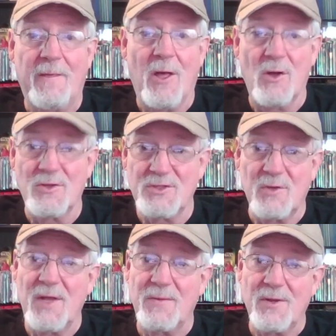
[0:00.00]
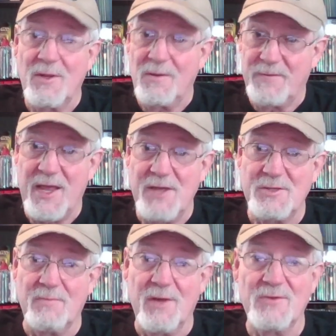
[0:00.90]
Also hit the
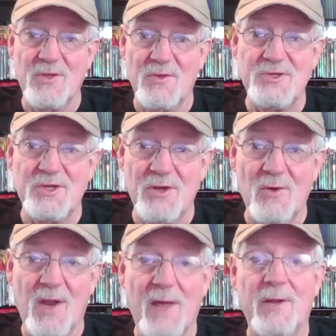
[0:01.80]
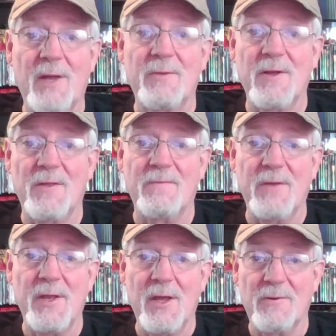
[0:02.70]
notification bell so that you know when I put up another
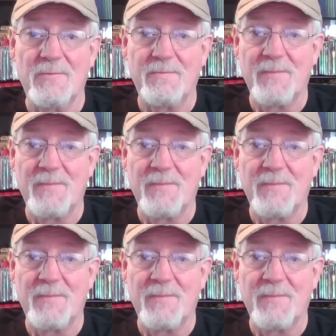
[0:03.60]
video.